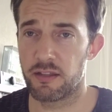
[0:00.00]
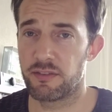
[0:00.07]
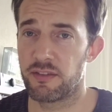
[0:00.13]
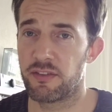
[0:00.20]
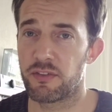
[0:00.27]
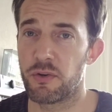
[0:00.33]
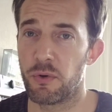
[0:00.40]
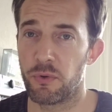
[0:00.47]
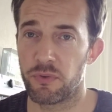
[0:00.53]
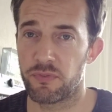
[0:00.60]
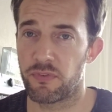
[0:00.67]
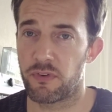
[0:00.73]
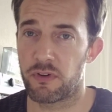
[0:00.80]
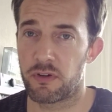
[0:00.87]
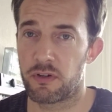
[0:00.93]
This
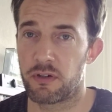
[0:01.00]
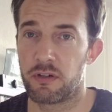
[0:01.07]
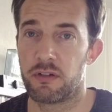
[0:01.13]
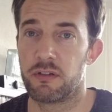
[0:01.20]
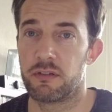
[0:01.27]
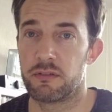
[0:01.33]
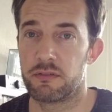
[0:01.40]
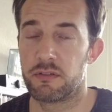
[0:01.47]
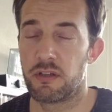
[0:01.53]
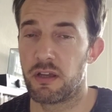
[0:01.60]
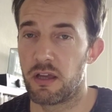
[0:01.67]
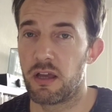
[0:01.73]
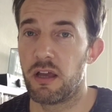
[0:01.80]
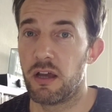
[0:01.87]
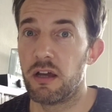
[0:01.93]
goes for
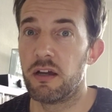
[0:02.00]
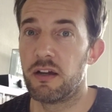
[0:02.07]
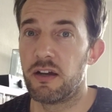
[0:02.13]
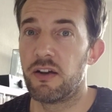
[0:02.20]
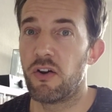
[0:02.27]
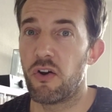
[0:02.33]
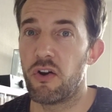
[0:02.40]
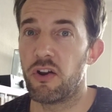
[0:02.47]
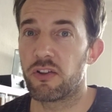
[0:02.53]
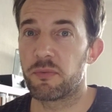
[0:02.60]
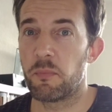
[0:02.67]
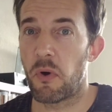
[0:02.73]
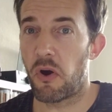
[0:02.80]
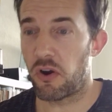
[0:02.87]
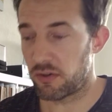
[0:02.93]
a lot
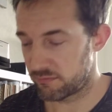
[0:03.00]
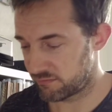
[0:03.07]
more.